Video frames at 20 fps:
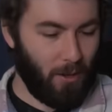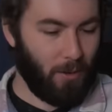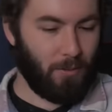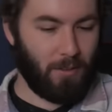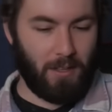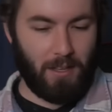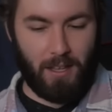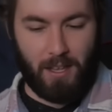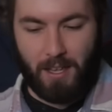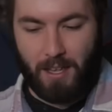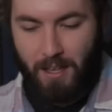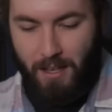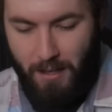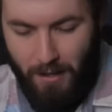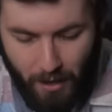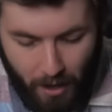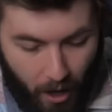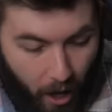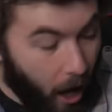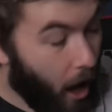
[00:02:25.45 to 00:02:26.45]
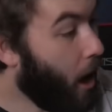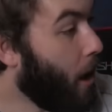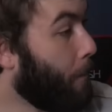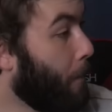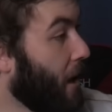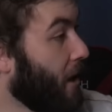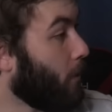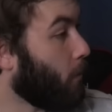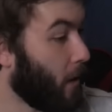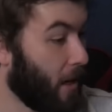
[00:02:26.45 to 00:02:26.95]
Okay.
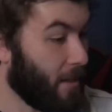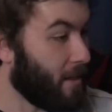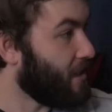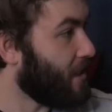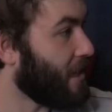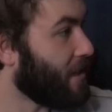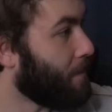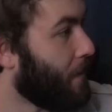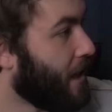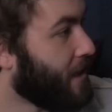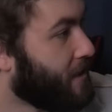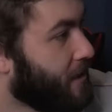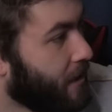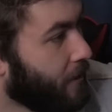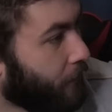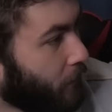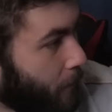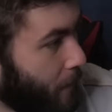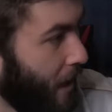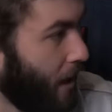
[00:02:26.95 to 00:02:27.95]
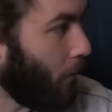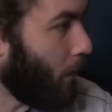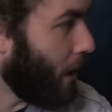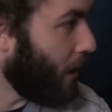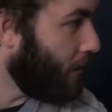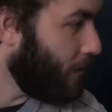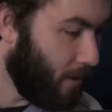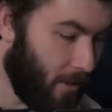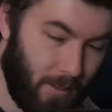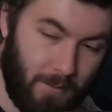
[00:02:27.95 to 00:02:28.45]
By the way, this is my seat from now
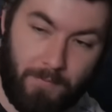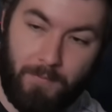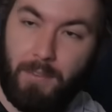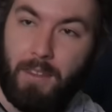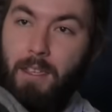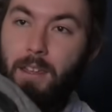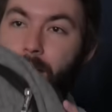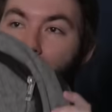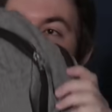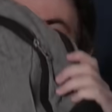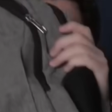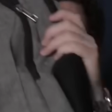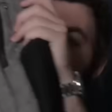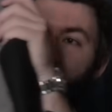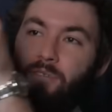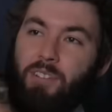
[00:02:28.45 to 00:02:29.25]
on. Time for